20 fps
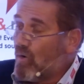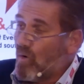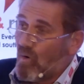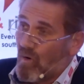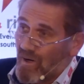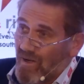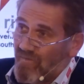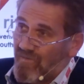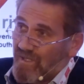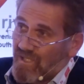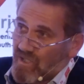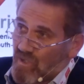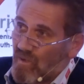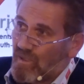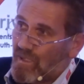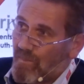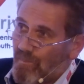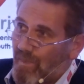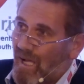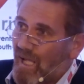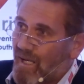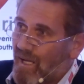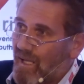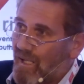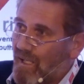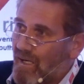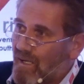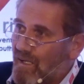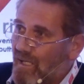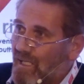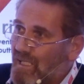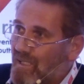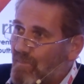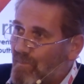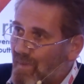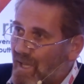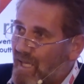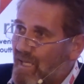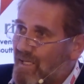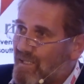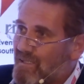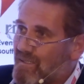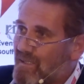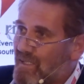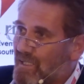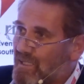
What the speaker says: Or if it's not a barrier, it makes